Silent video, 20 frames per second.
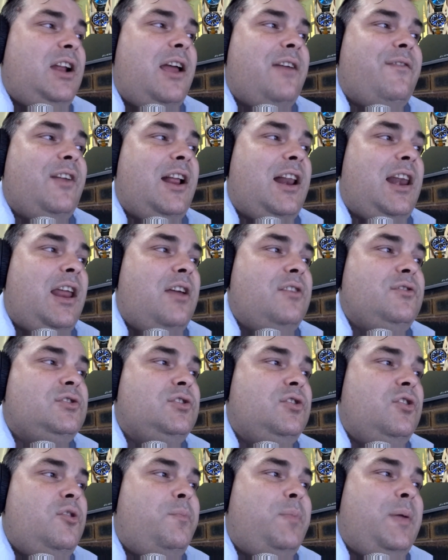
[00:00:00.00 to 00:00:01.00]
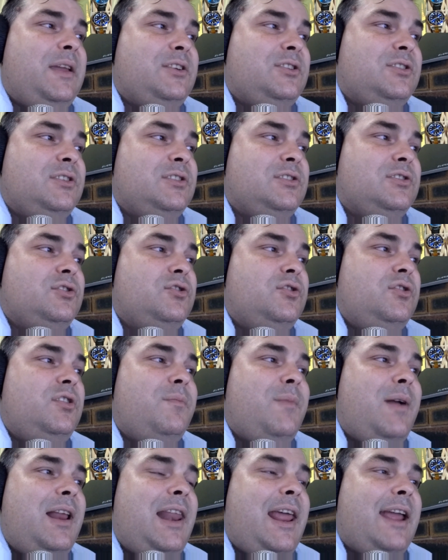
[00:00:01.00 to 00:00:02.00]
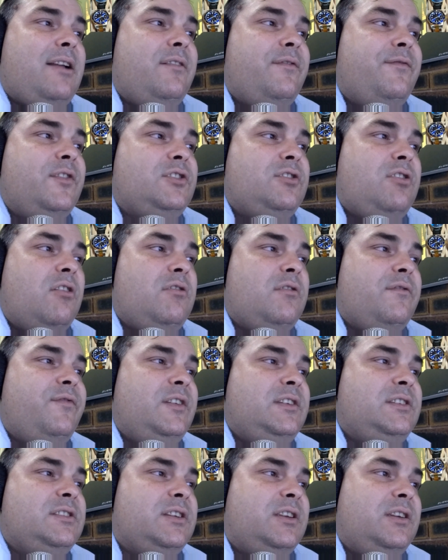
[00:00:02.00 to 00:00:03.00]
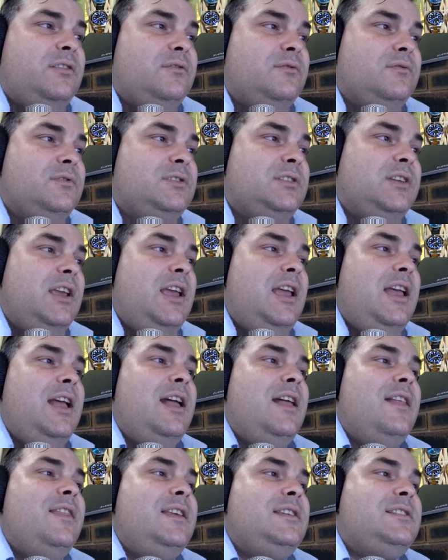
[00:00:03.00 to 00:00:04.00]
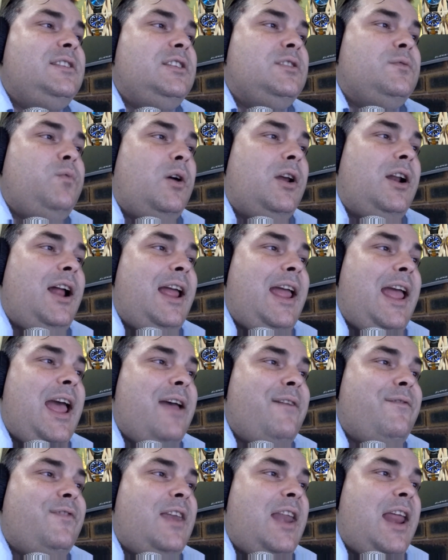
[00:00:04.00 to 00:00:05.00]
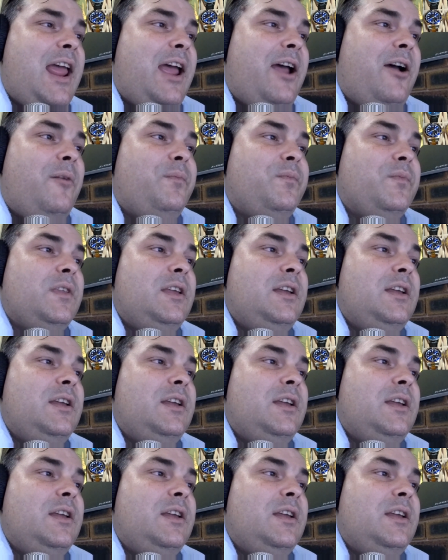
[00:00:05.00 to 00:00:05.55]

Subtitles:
I have enclosed two pictures due to my lack of photography skills. This is what I have now.